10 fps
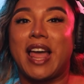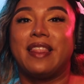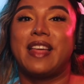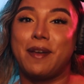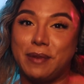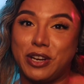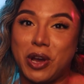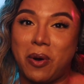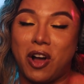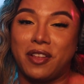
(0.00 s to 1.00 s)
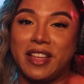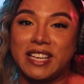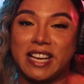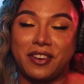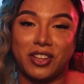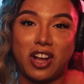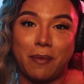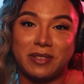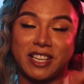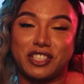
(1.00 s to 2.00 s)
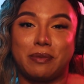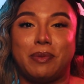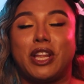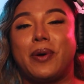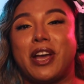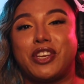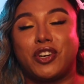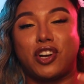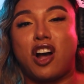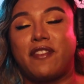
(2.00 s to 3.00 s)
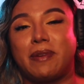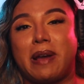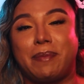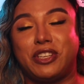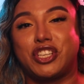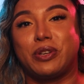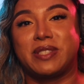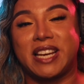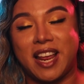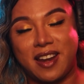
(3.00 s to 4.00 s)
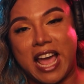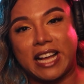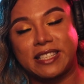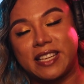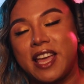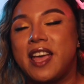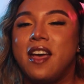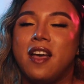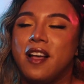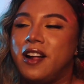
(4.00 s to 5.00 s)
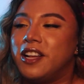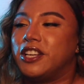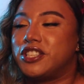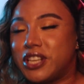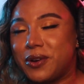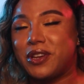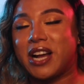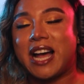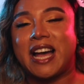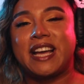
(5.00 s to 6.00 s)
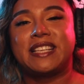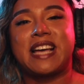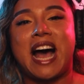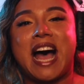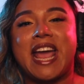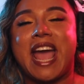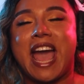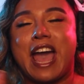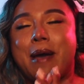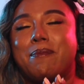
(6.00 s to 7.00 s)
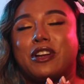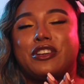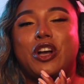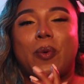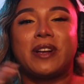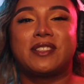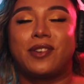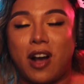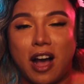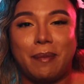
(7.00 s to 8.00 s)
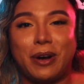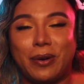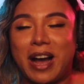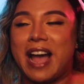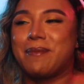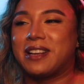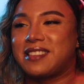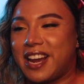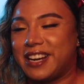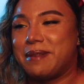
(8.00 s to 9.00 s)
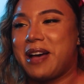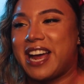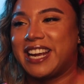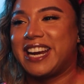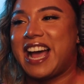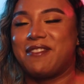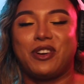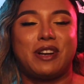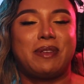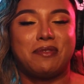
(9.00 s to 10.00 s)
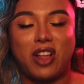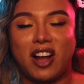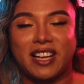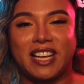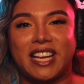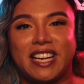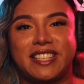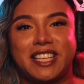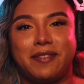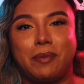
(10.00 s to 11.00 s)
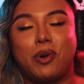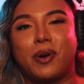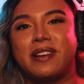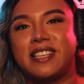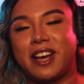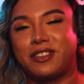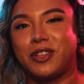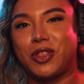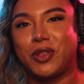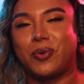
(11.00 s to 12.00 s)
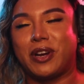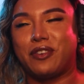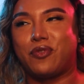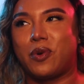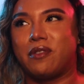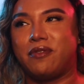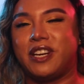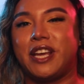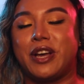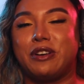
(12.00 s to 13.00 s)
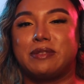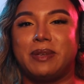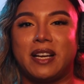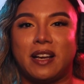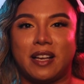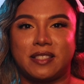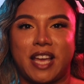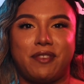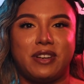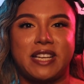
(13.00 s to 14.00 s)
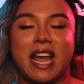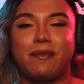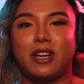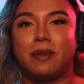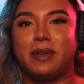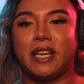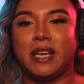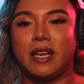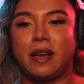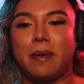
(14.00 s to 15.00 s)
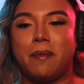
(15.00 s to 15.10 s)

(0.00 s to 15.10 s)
let me know all of that down in the comment section below and your comment might be chosen next. So you guys, I am going to Cabo. I'm excited about it. I'm going to be vlogging it. It's going to be broken down to three or four videos because every day I'm going to be